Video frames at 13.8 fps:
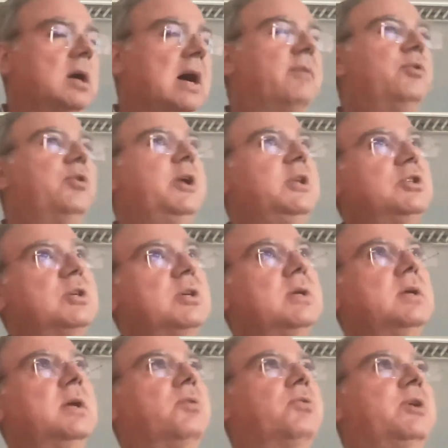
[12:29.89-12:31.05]
average
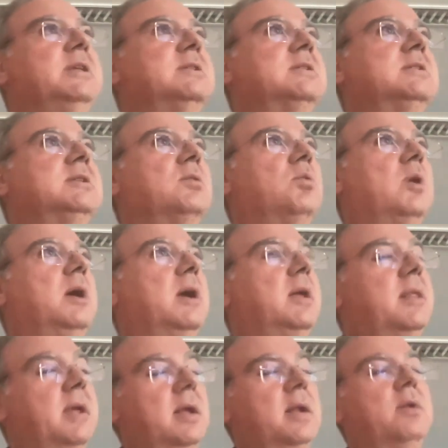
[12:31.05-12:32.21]
risks where
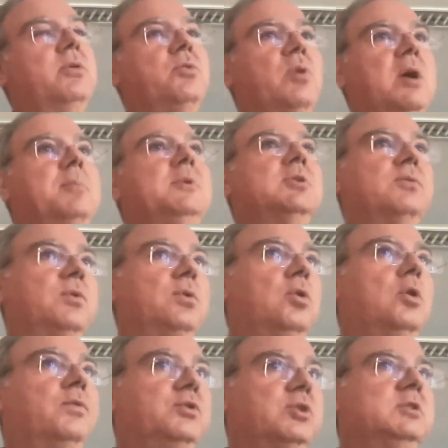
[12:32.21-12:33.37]
the requirements of
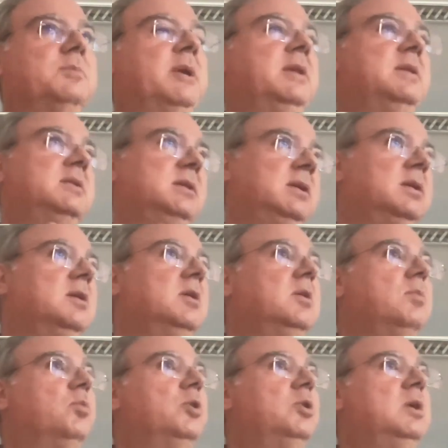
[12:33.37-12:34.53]
transparency
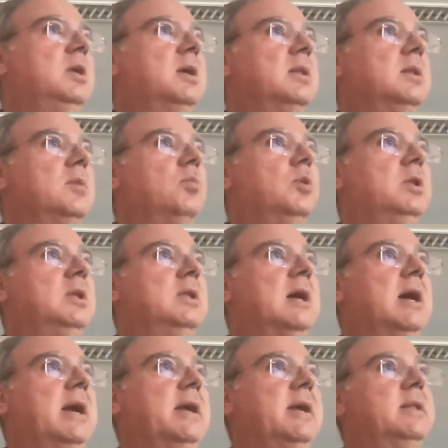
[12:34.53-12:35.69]
will need
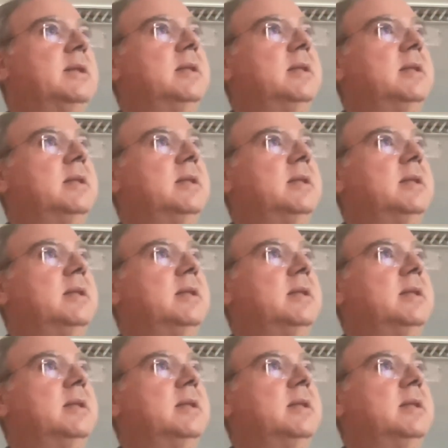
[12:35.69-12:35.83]
higher.